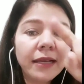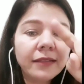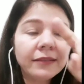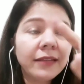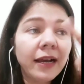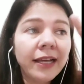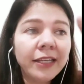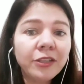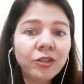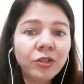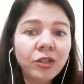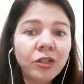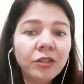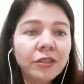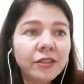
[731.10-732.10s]

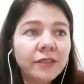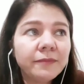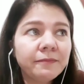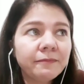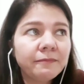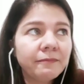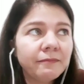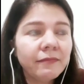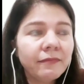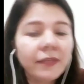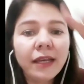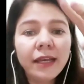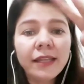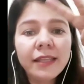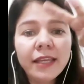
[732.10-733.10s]
titled,
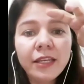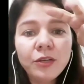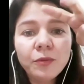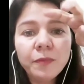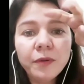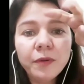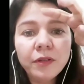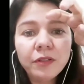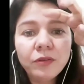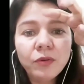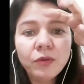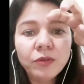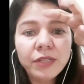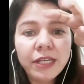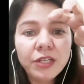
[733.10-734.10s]
and then you put
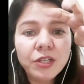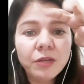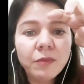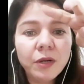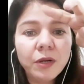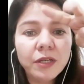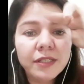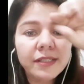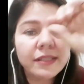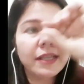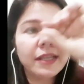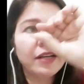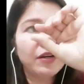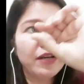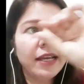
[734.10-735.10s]
quotation marks
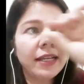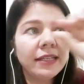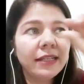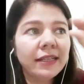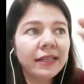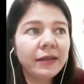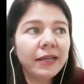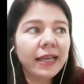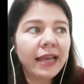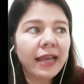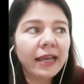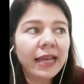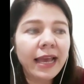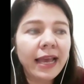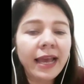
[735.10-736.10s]
there and
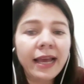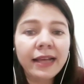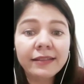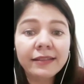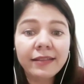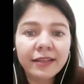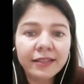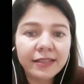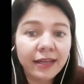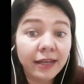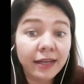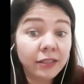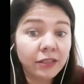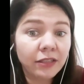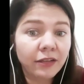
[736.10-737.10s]
add the
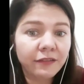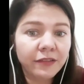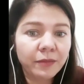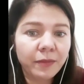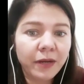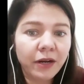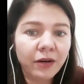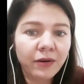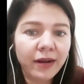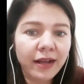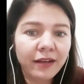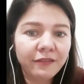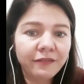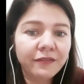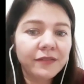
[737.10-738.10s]
title of the
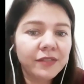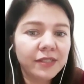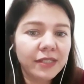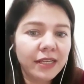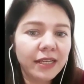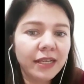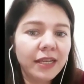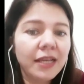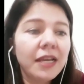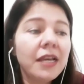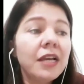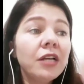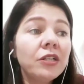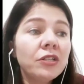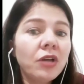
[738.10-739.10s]
paragraph. See?
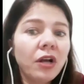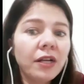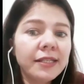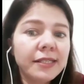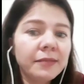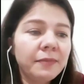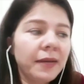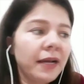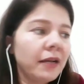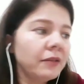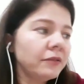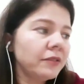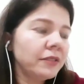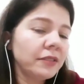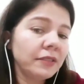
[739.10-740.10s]
Talks
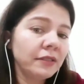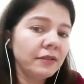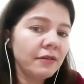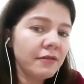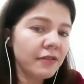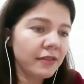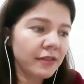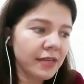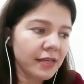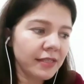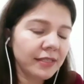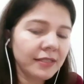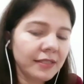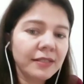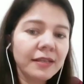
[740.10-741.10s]
about
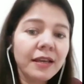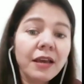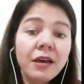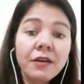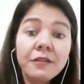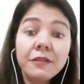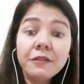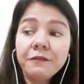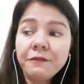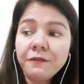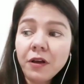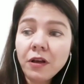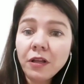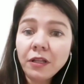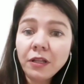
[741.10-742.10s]
this. The
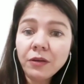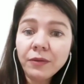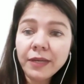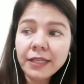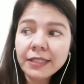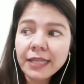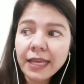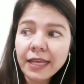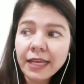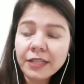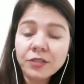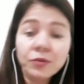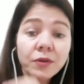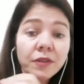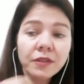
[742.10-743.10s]
following
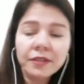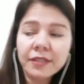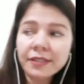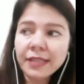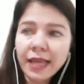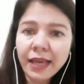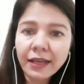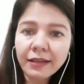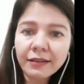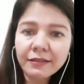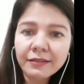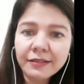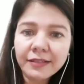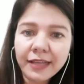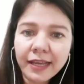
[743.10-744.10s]
text or the
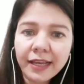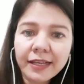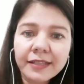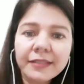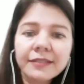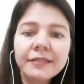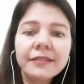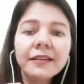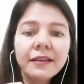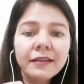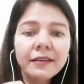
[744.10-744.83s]
second text,